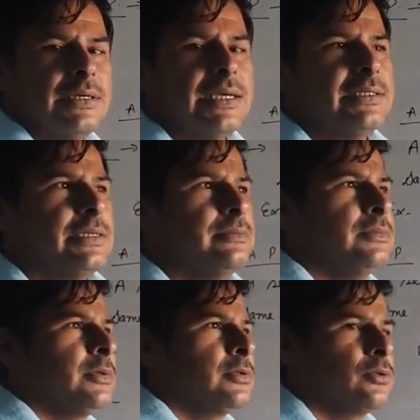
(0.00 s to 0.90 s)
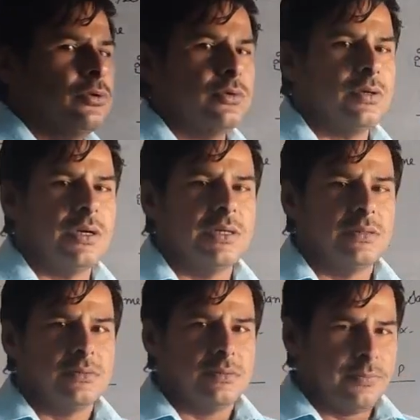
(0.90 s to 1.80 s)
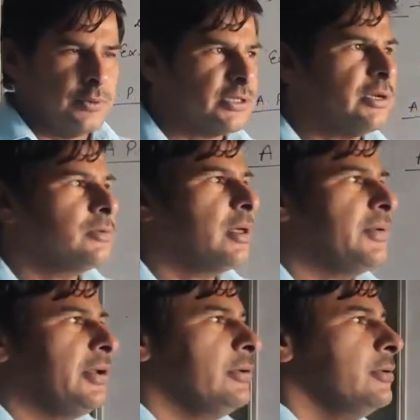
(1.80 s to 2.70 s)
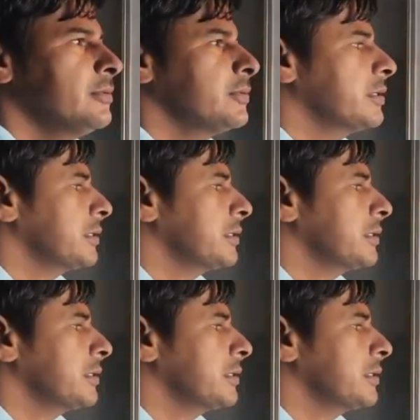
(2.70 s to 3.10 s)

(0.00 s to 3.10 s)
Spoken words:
next term. So close down the video.